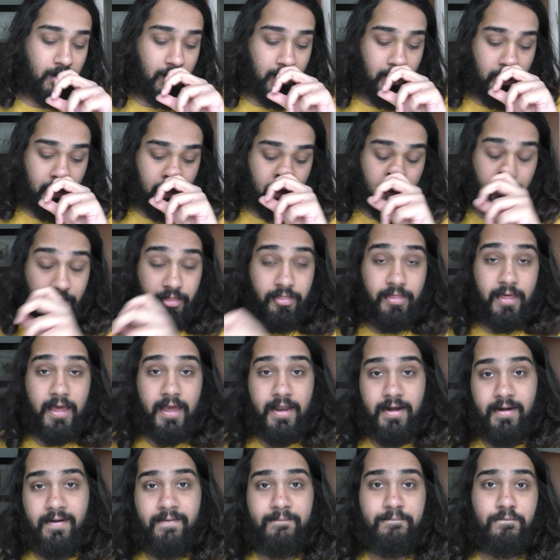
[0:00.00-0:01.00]

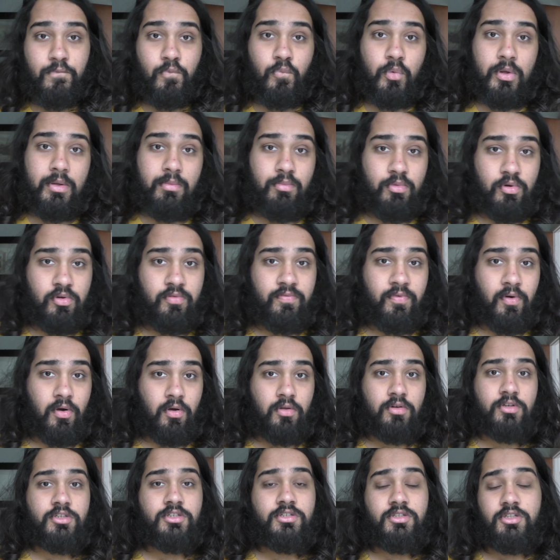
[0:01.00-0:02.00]
Then we move
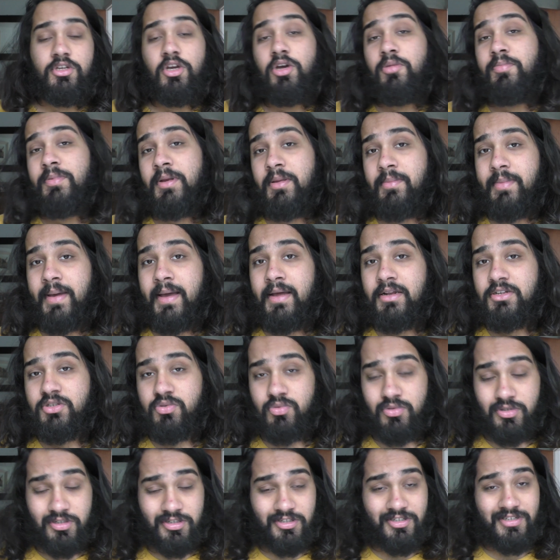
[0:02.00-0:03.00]
on to the opening match,
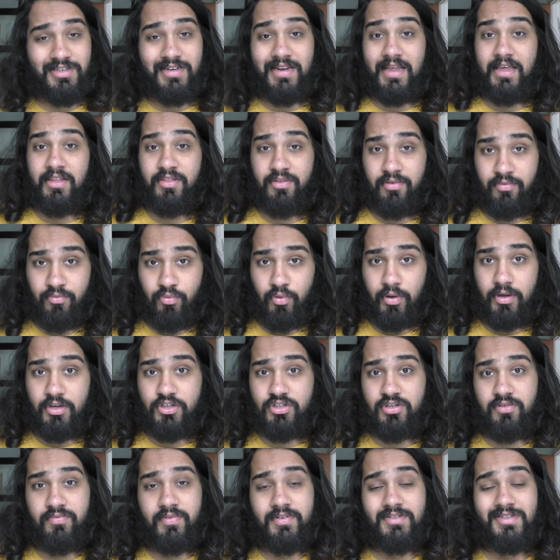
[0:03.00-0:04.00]
which is Nathan
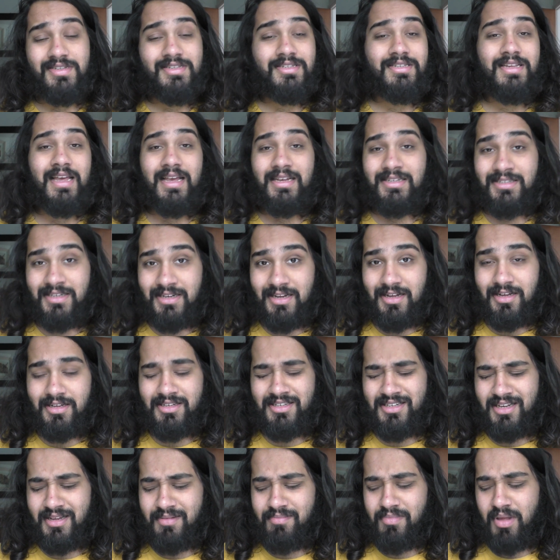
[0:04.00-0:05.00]
Fraser versus Saxon
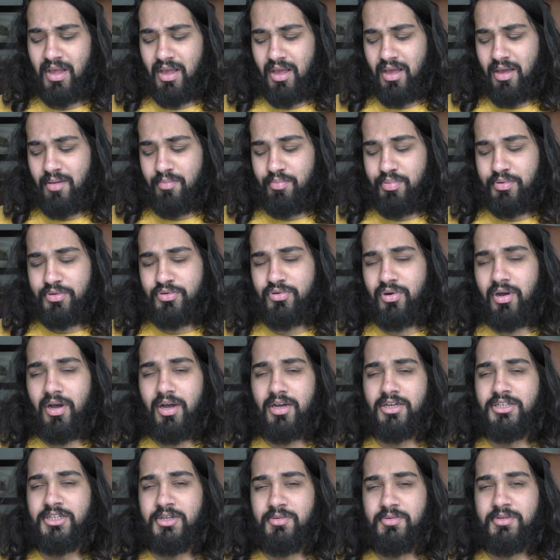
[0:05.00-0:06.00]
Huxley. Pretty sure
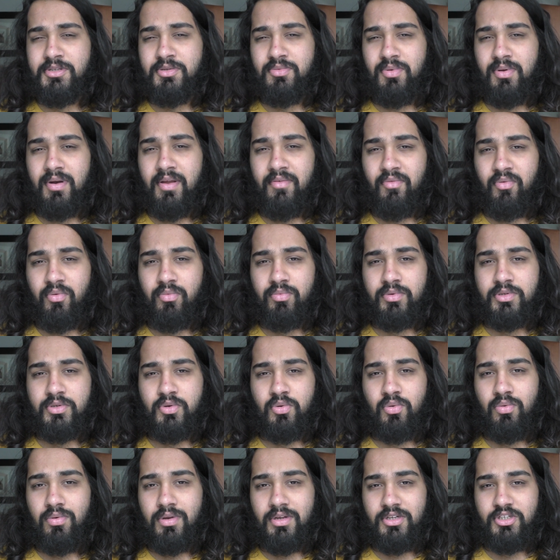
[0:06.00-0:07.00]
Huxley was the one everyone was
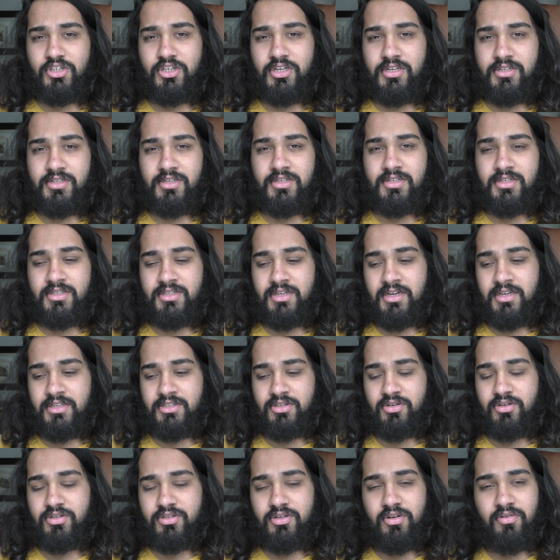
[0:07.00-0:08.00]
calling Jesus and said he's
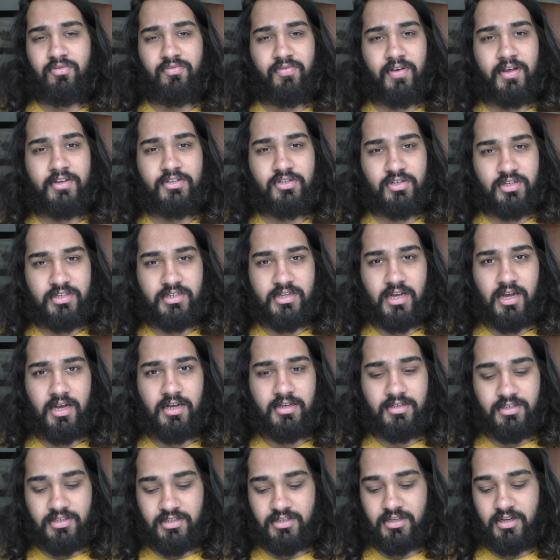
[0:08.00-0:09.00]
got his own face on his
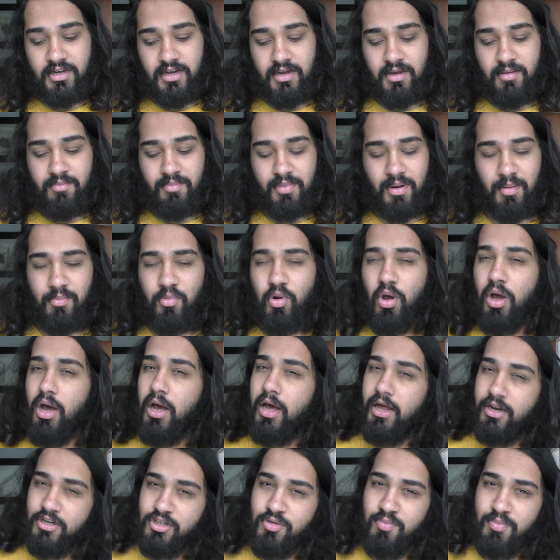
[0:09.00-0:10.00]
arse, but I'm not
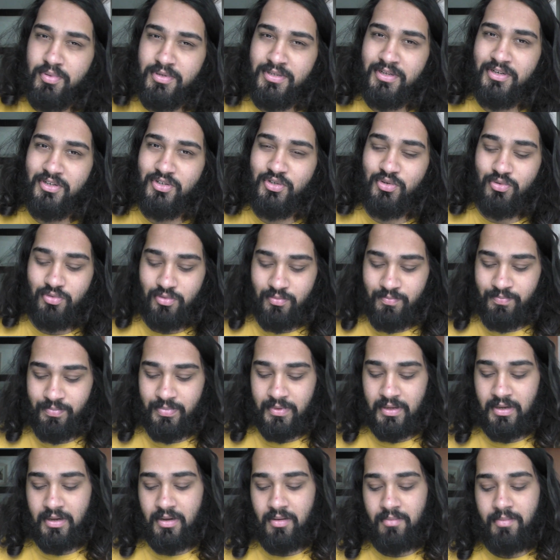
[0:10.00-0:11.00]
100% sure.
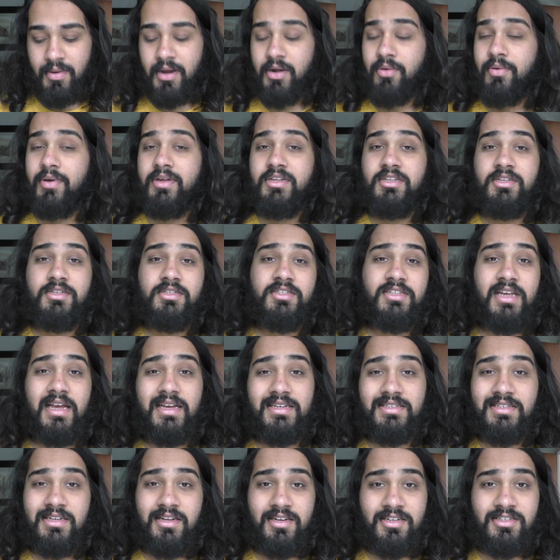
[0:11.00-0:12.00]
But anyways,
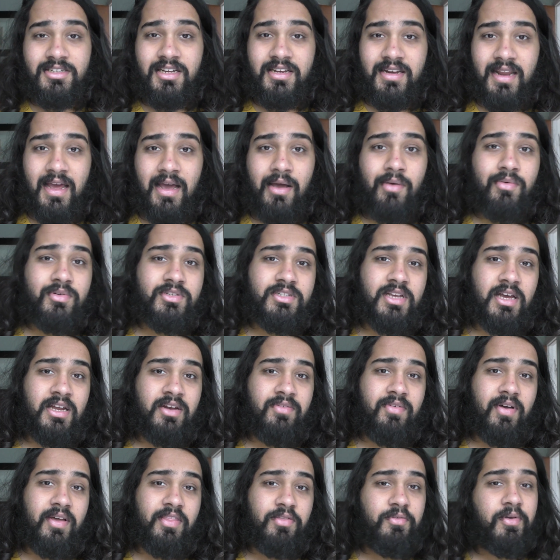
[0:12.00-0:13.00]
Saxon Huxley now is kind
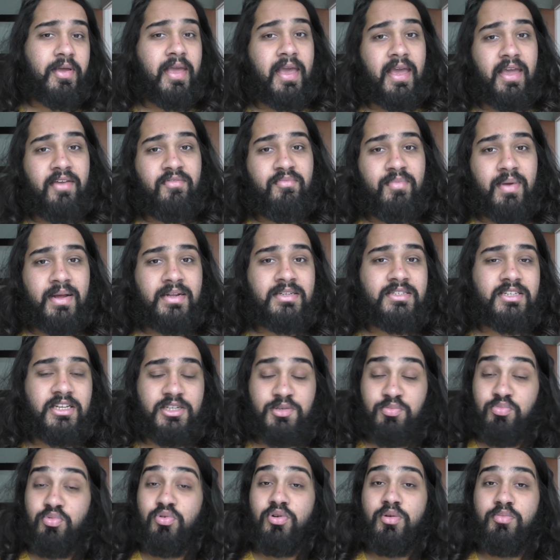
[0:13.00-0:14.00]
of either a caveman
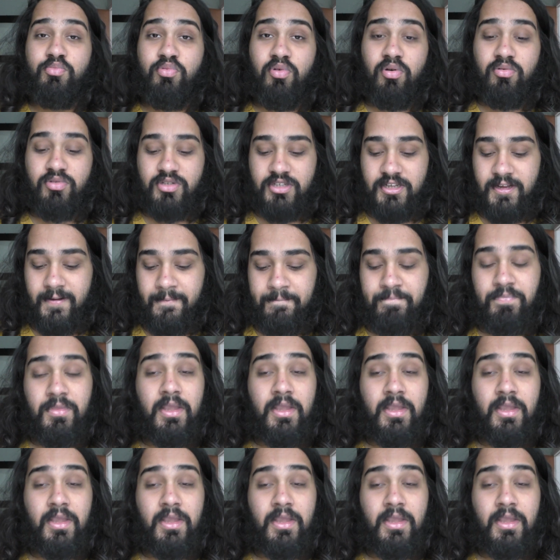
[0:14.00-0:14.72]
/ Buddha Brosy.